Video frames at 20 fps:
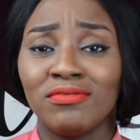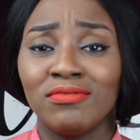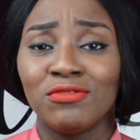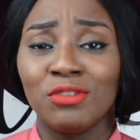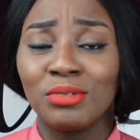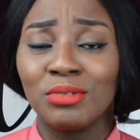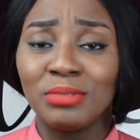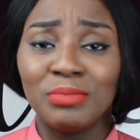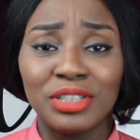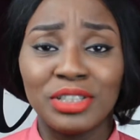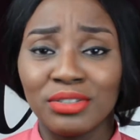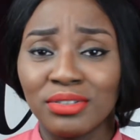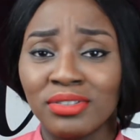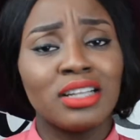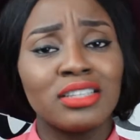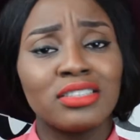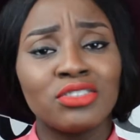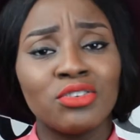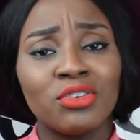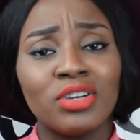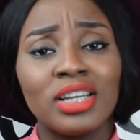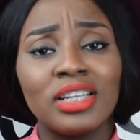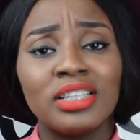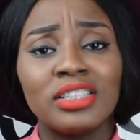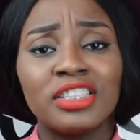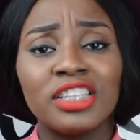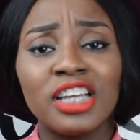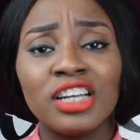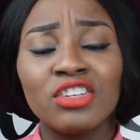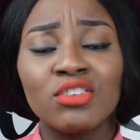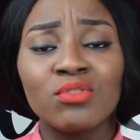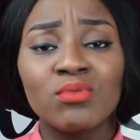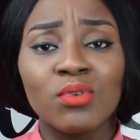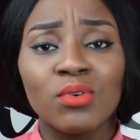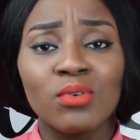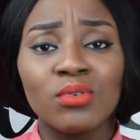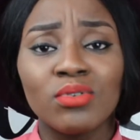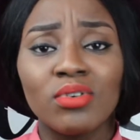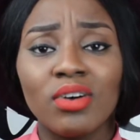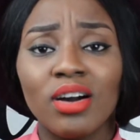from the middle. So in
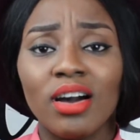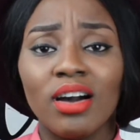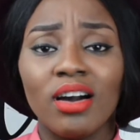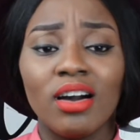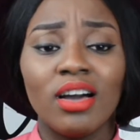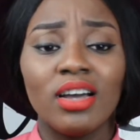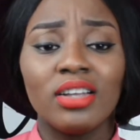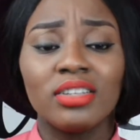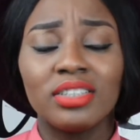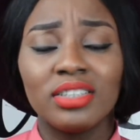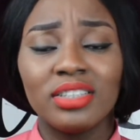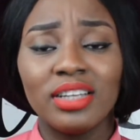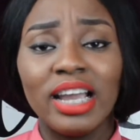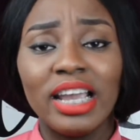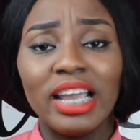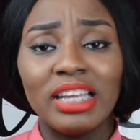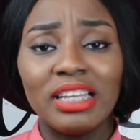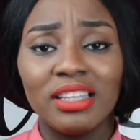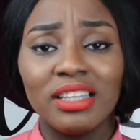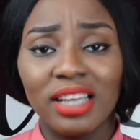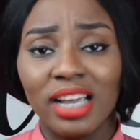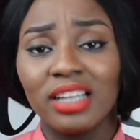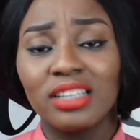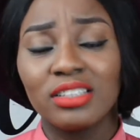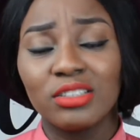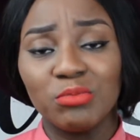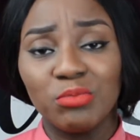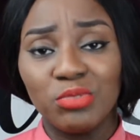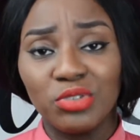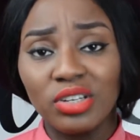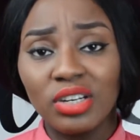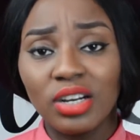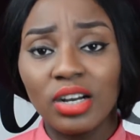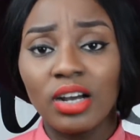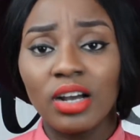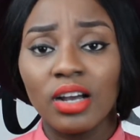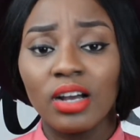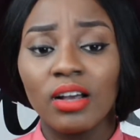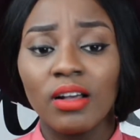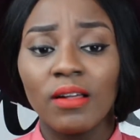general, did I like the book?
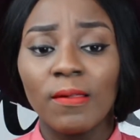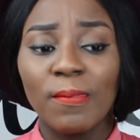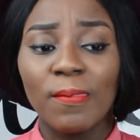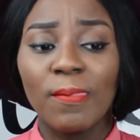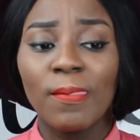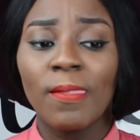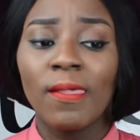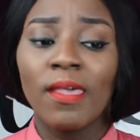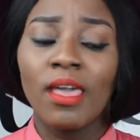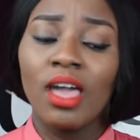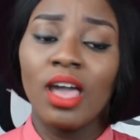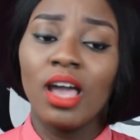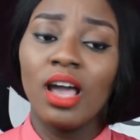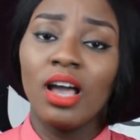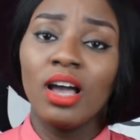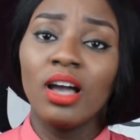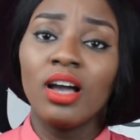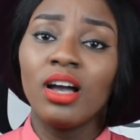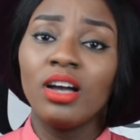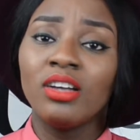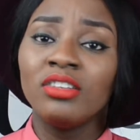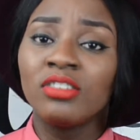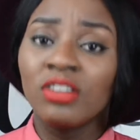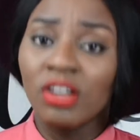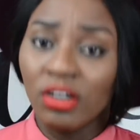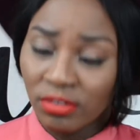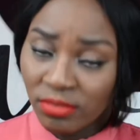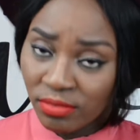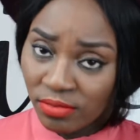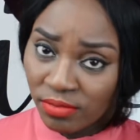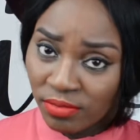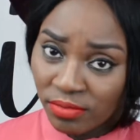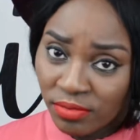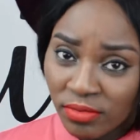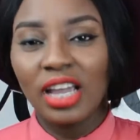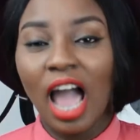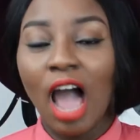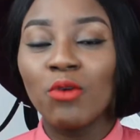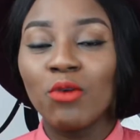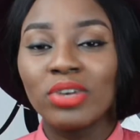No.
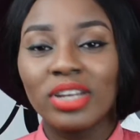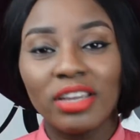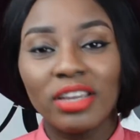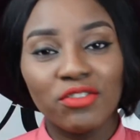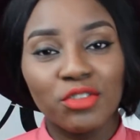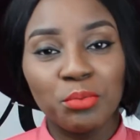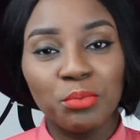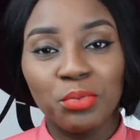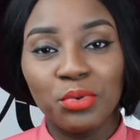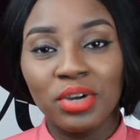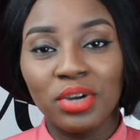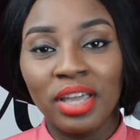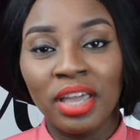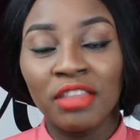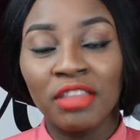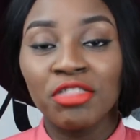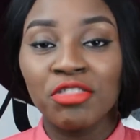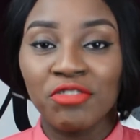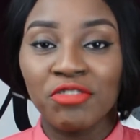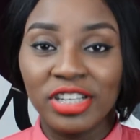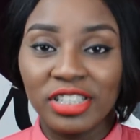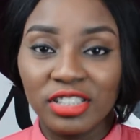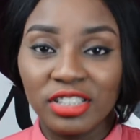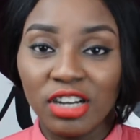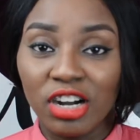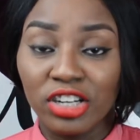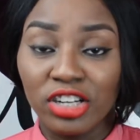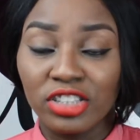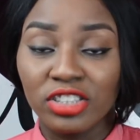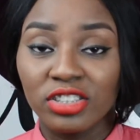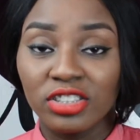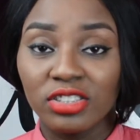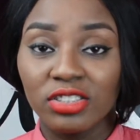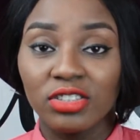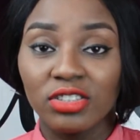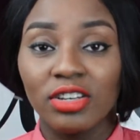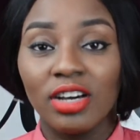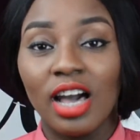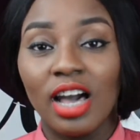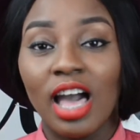I would give the book a 3 stars
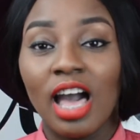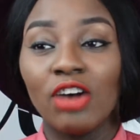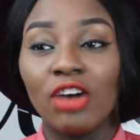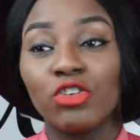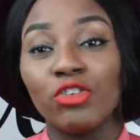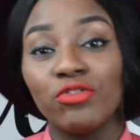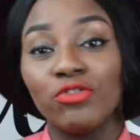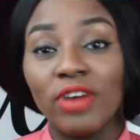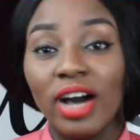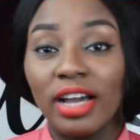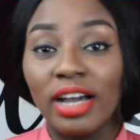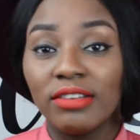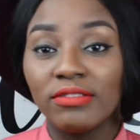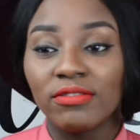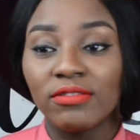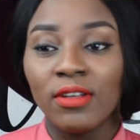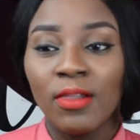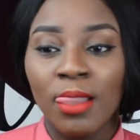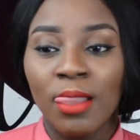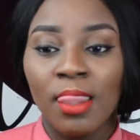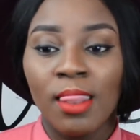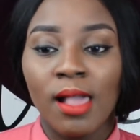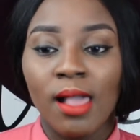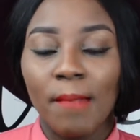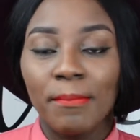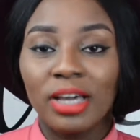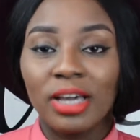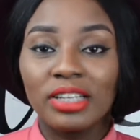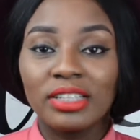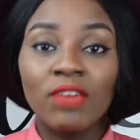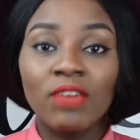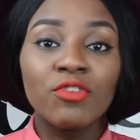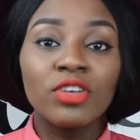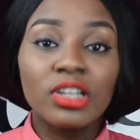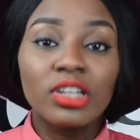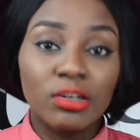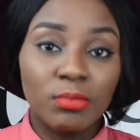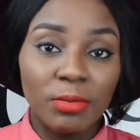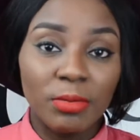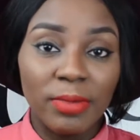out of 5 because I feel
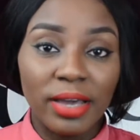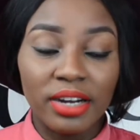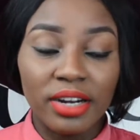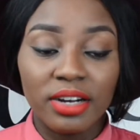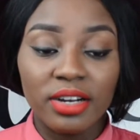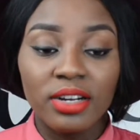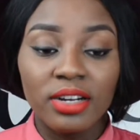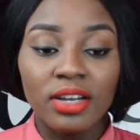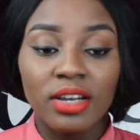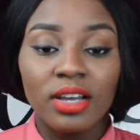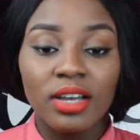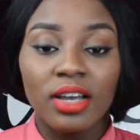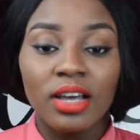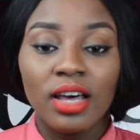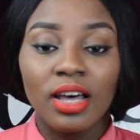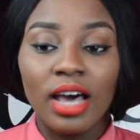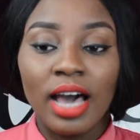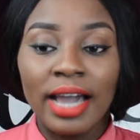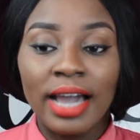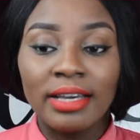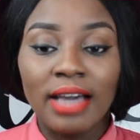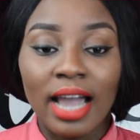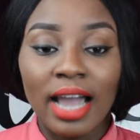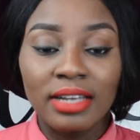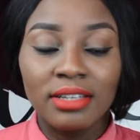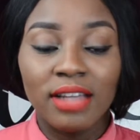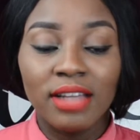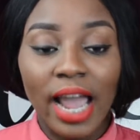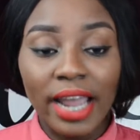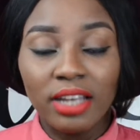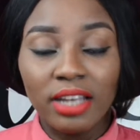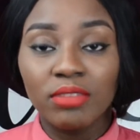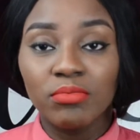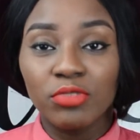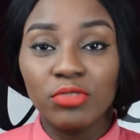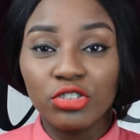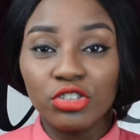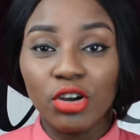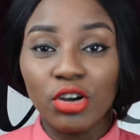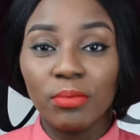it could be better. I like the
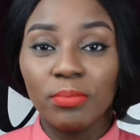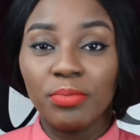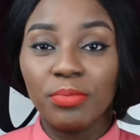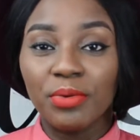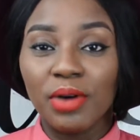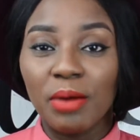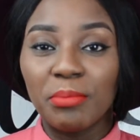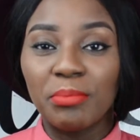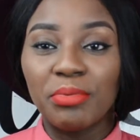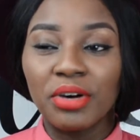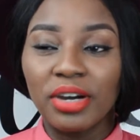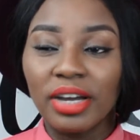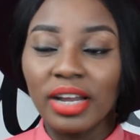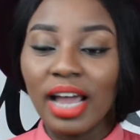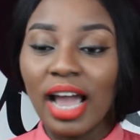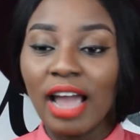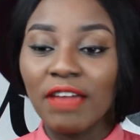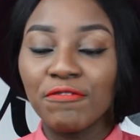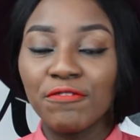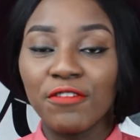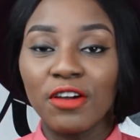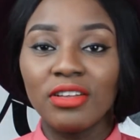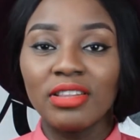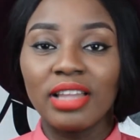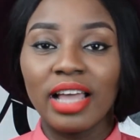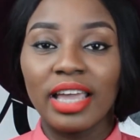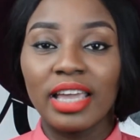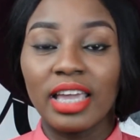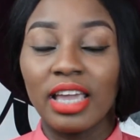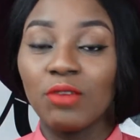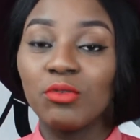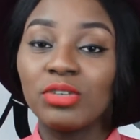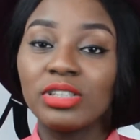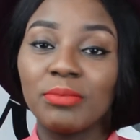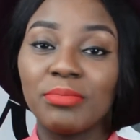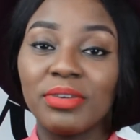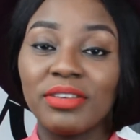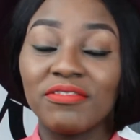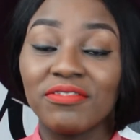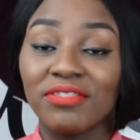build up, but I felt like it was a
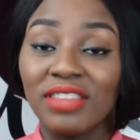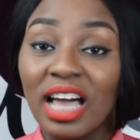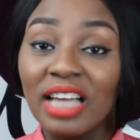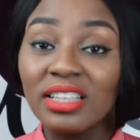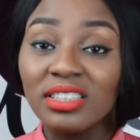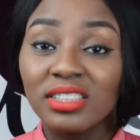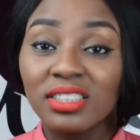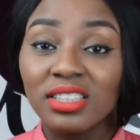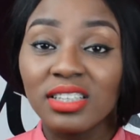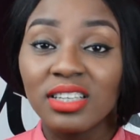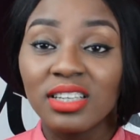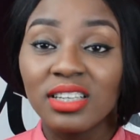bit flat